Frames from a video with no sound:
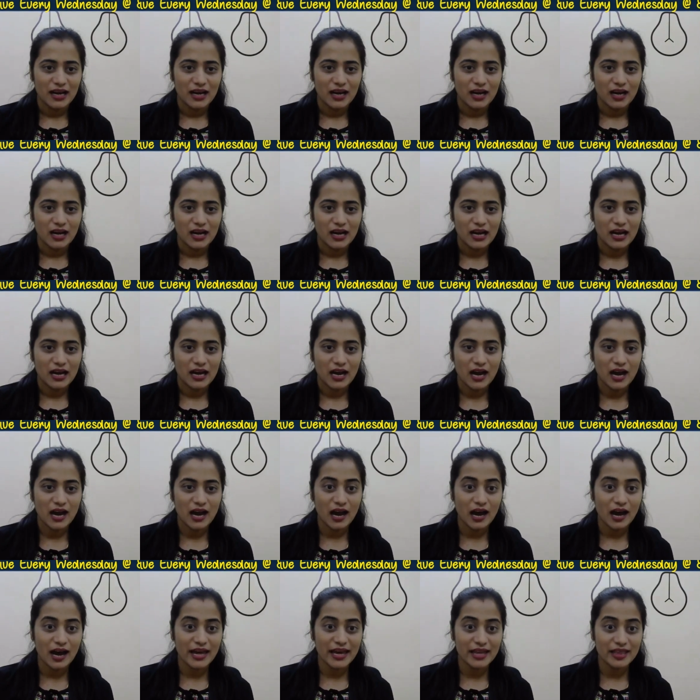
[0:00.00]

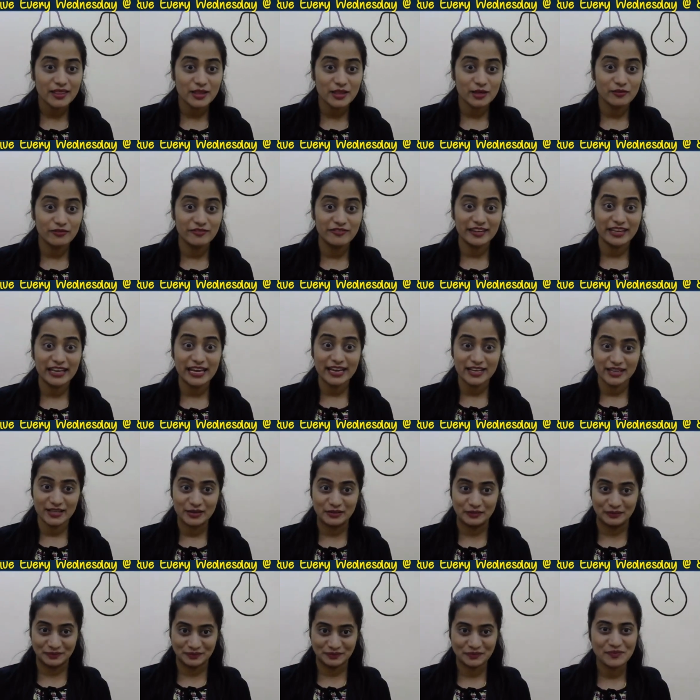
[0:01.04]
Hi the villain.
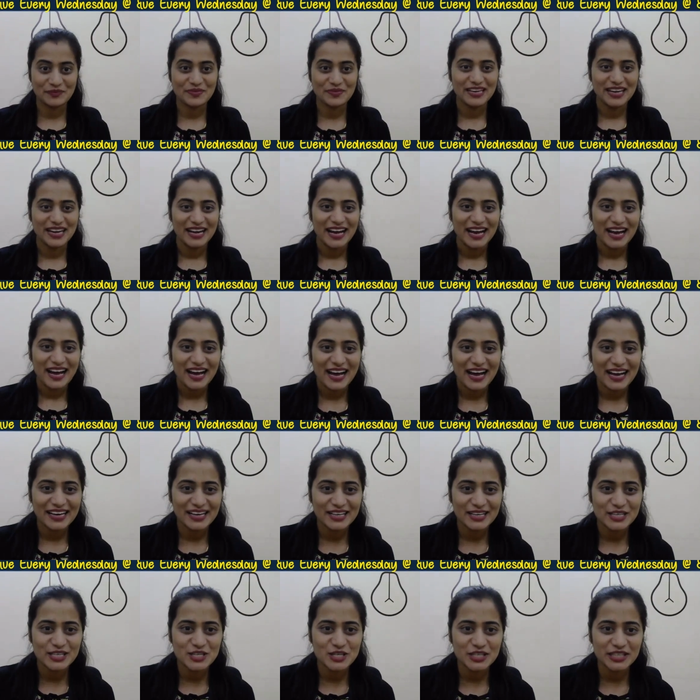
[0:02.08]
Hi
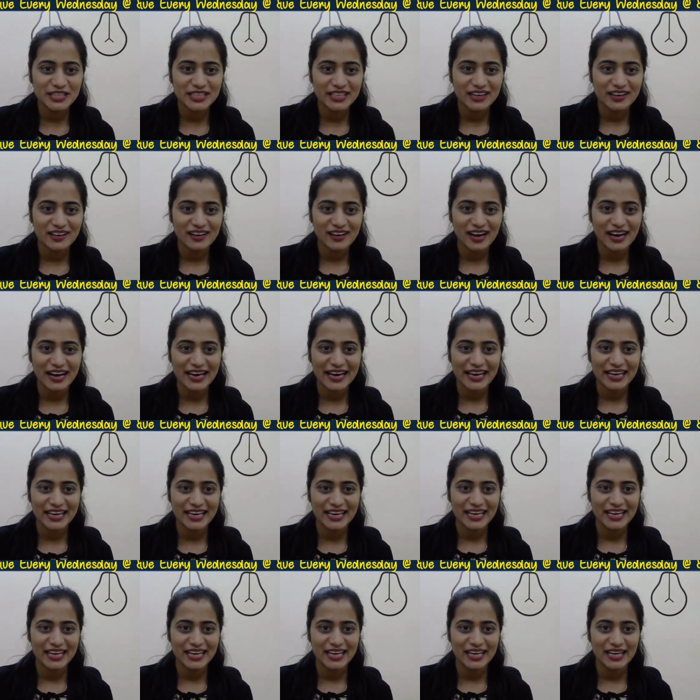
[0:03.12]
Harshita.
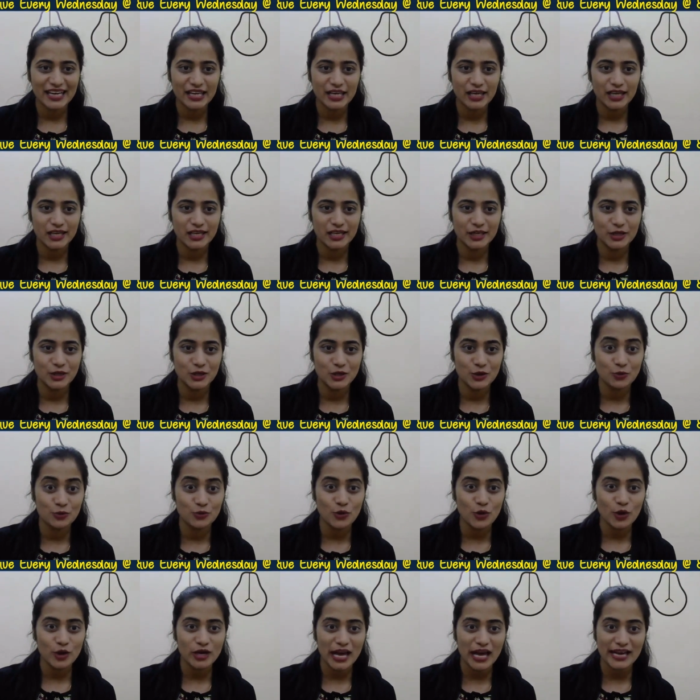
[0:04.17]
Hi
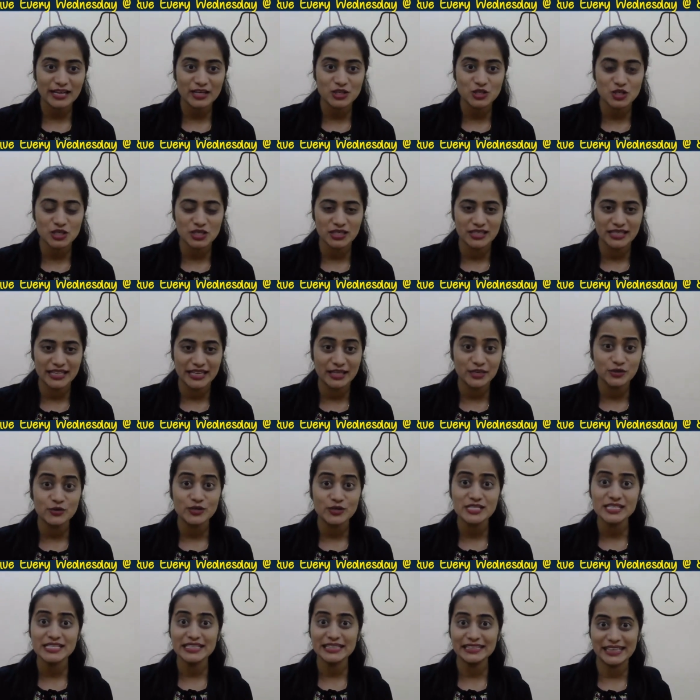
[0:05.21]
Neuron Action.
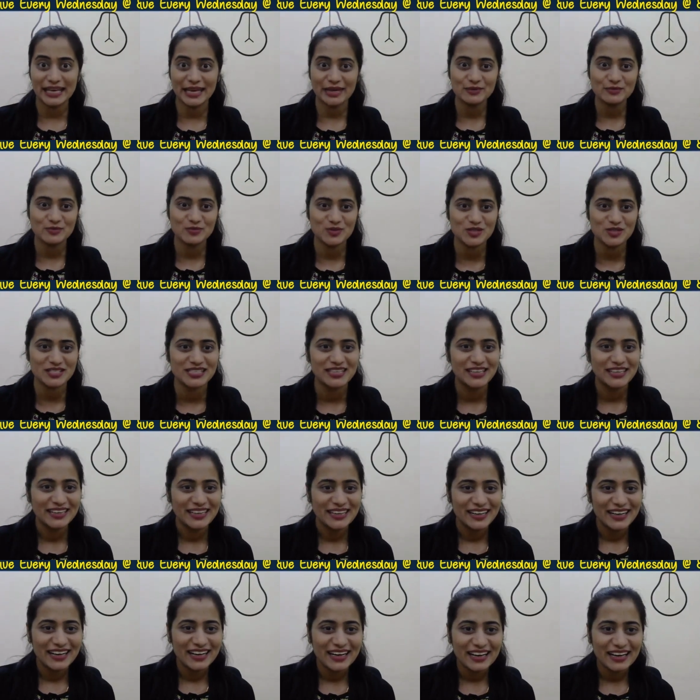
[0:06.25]
Interesting names.
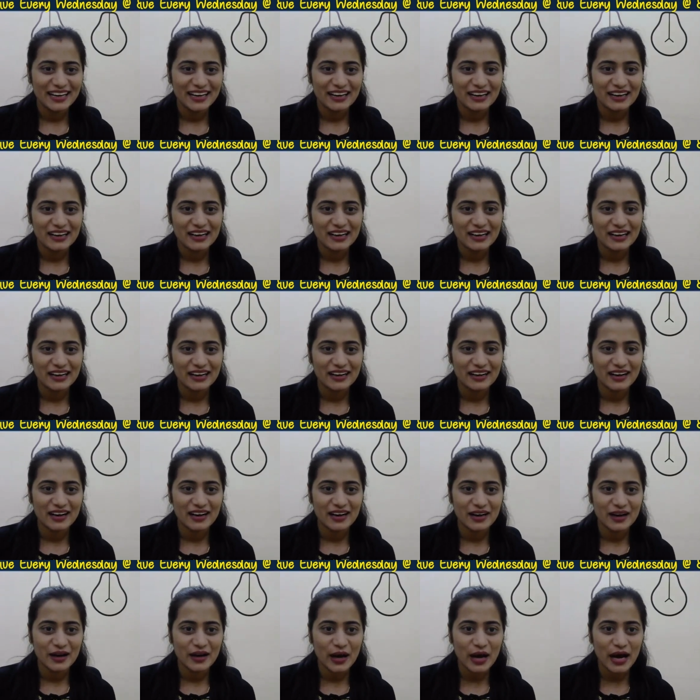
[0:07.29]

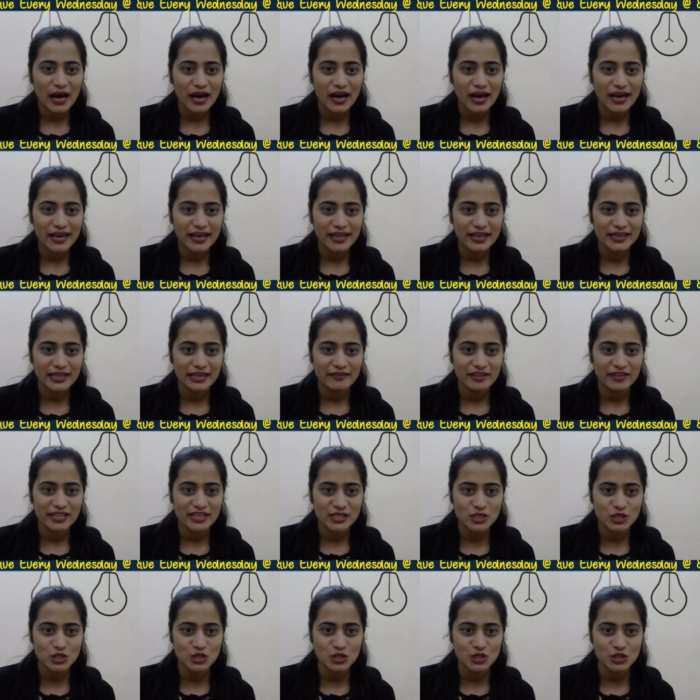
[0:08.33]
Hi
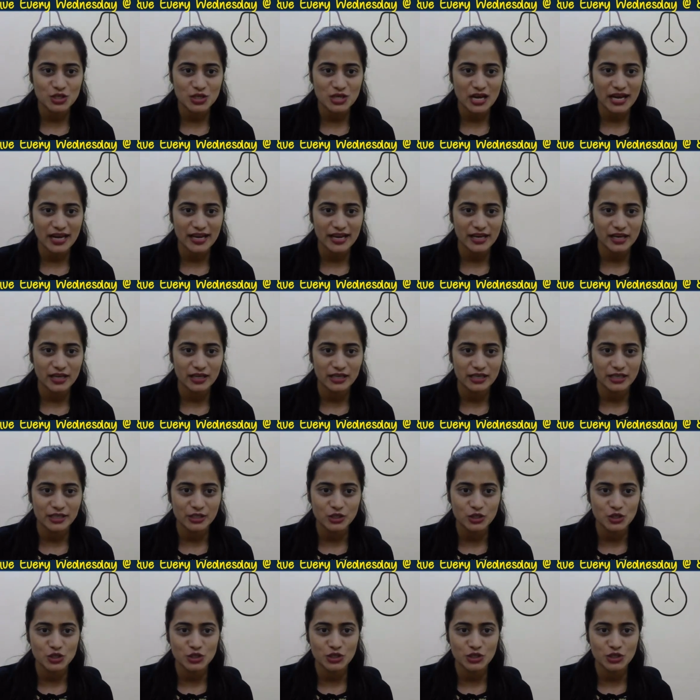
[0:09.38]
Devesh. Hi Harsh.